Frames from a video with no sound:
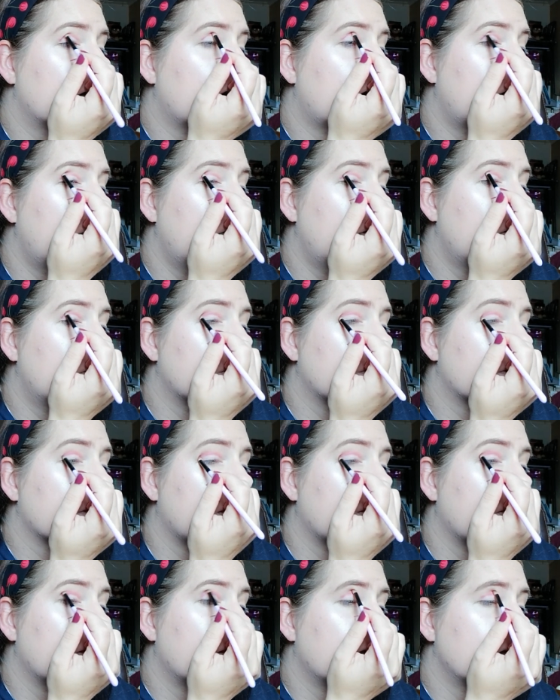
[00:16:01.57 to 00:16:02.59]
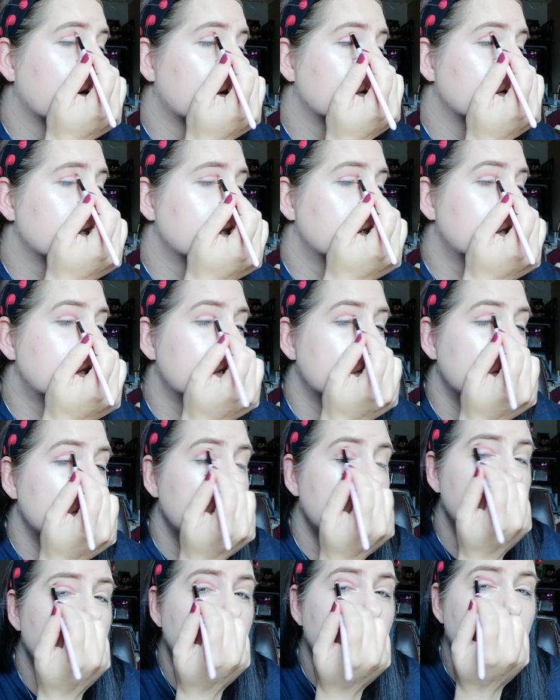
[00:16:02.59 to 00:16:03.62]
Oh, so they're
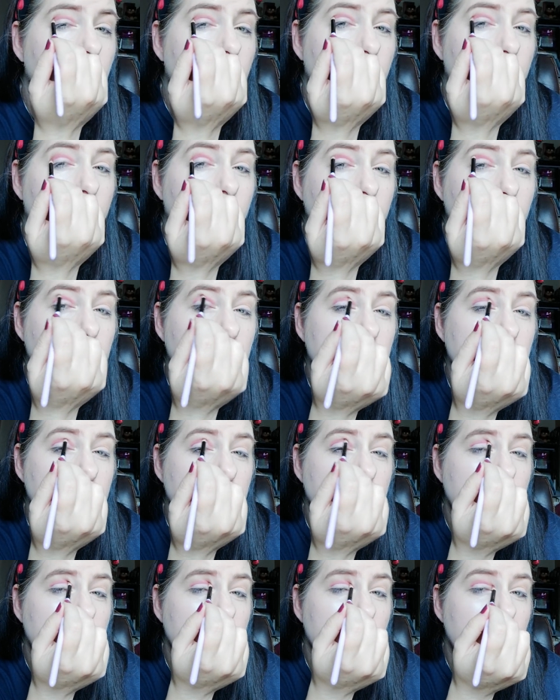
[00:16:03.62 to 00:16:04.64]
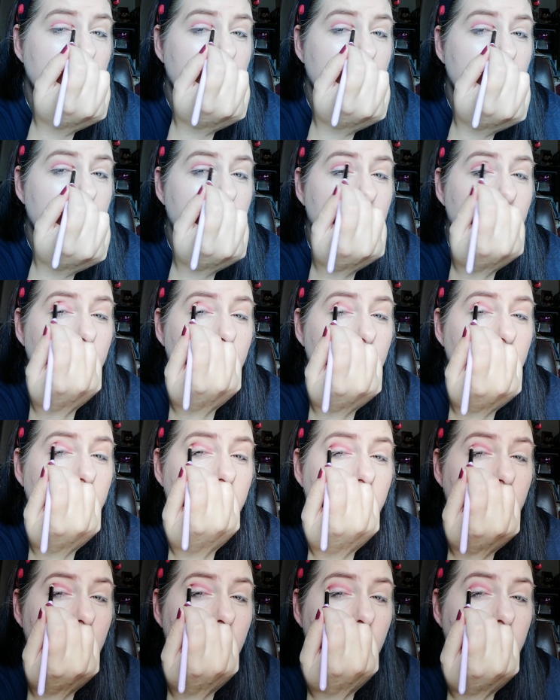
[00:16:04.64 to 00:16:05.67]
extremely
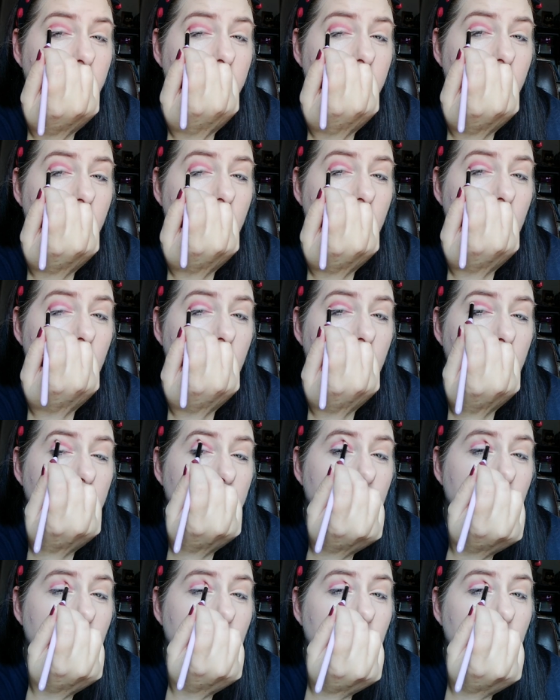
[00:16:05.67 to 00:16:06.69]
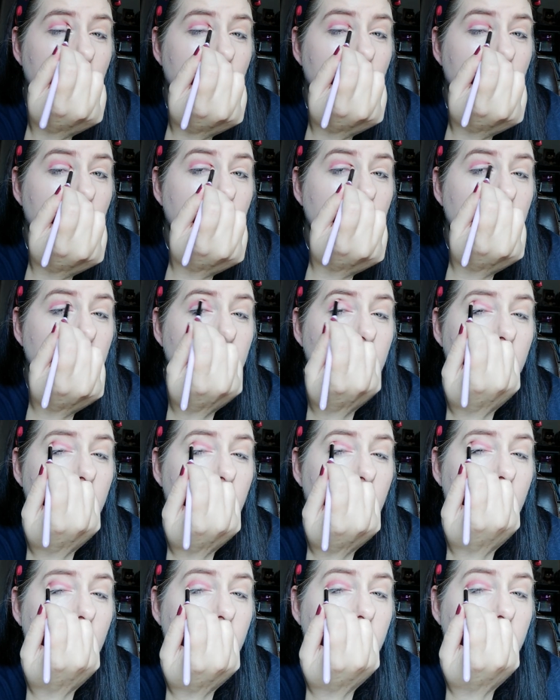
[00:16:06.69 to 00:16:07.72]
pigmented, which is good, because I
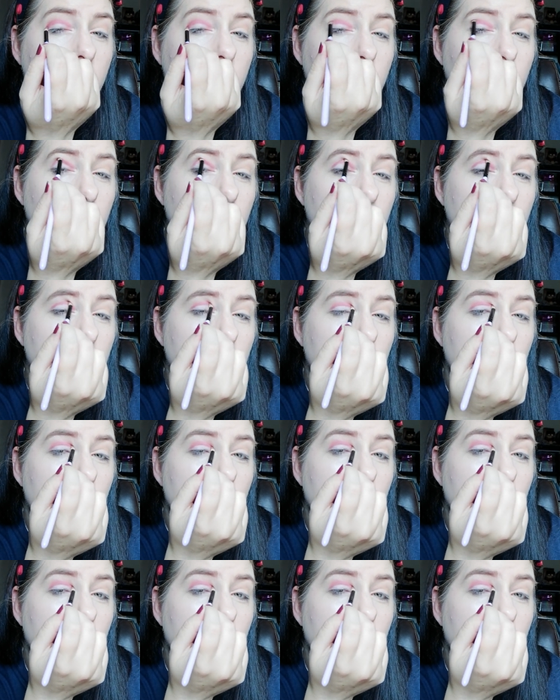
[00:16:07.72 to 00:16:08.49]
know some